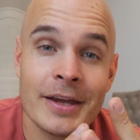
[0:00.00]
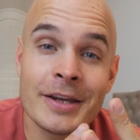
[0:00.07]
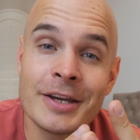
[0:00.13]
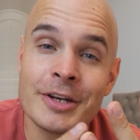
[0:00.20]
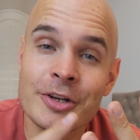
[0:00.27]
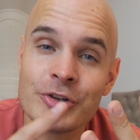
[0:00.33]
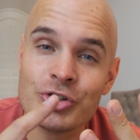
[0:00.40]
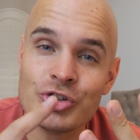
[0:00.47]
It
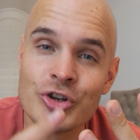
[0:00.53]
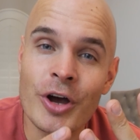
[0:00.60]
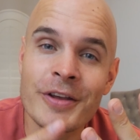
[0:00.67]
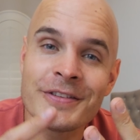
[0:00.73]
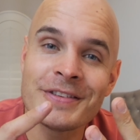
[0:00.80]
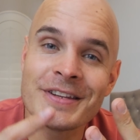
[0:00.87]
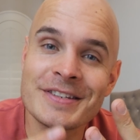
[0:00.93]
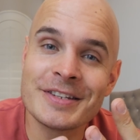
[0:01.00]
can
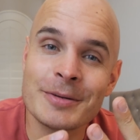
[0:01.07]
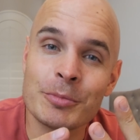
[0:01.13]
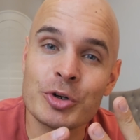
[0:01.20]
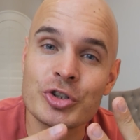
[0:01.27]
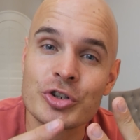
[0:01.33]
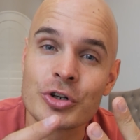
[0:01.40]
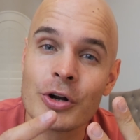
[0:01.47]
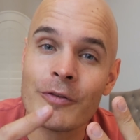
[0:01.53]
adjust the
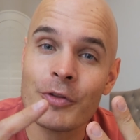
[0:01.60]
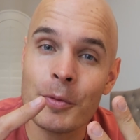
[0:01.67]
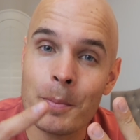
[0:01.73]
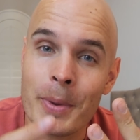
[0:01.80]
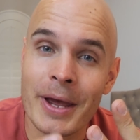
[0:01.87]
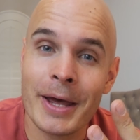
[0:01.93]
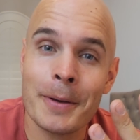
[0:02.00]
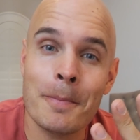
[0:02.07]
temperature of the
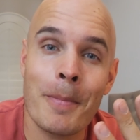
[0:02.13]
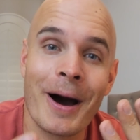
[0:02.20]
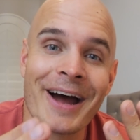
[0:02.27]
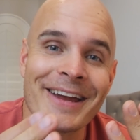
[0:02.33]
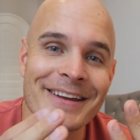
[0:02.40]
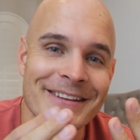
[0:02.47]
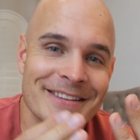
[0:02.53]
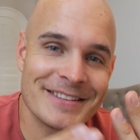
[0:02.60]
bed
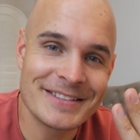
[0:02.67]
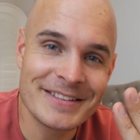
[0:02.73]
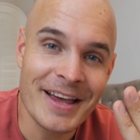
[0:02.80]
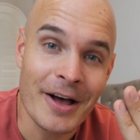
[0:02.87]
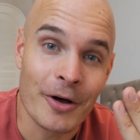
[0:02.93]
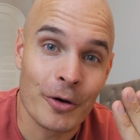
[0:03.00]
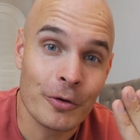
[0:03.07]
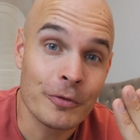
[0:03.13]
by
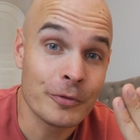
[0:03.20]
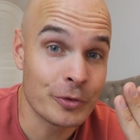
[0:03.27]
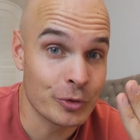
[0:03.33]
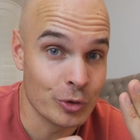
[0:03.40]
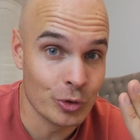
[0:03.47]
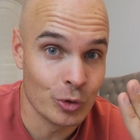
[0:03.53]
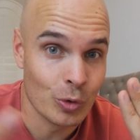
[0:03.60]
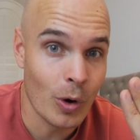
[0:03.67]
itself
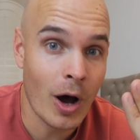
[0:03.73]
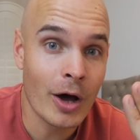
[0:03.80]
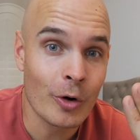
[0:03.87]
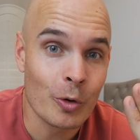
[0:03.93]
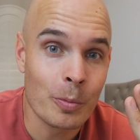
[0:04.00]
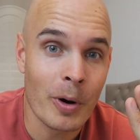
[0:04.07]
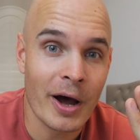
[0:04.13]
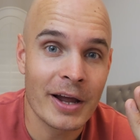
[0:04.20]
through
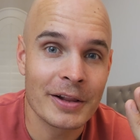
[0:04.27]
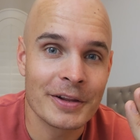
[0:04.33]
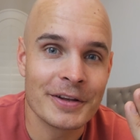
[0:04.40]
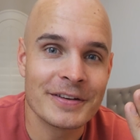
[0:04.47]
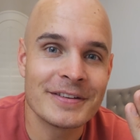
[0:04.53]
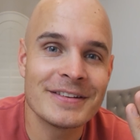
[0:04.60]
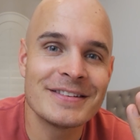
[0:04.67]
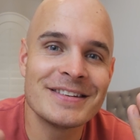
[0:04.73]

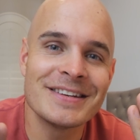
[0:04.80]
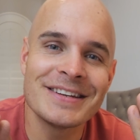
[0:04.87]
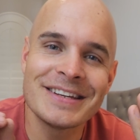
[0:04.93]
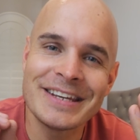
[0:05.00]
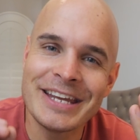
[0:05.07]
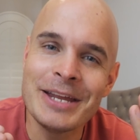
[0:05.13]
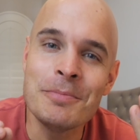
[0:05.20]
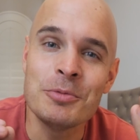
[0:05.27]
autopilot to
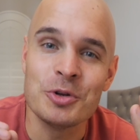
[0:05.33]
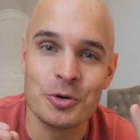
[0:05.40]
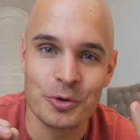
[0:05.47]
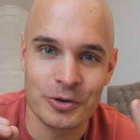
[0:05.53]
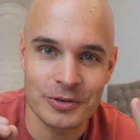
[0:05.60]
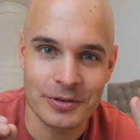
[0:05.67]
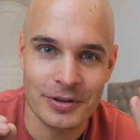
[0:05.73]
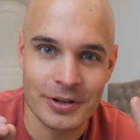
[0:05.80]
keep you
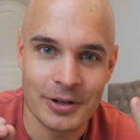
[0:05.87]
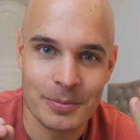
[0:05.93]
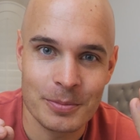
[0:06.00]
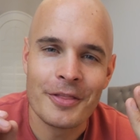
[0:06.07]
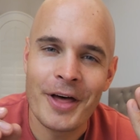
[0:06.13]
asleep.